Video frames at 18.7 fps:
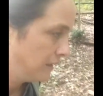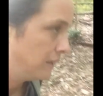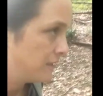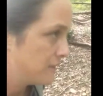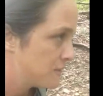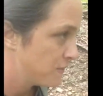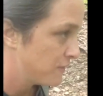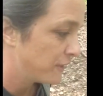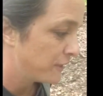
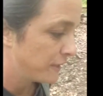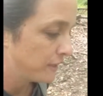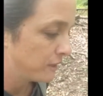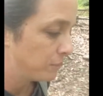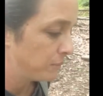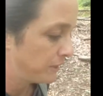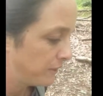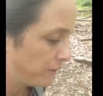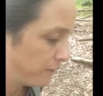It's very
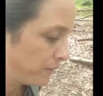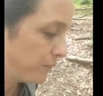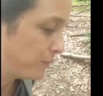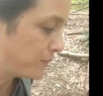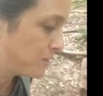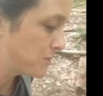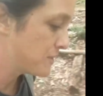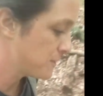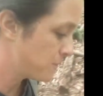uphill,
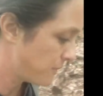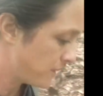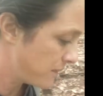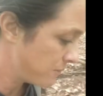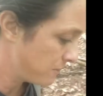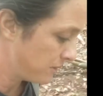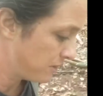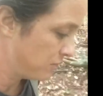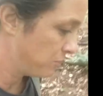which is why
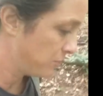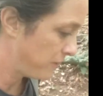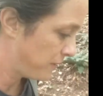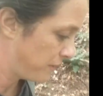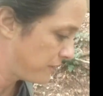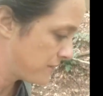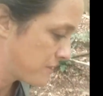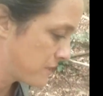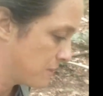I'm out of
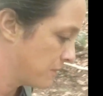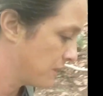breath because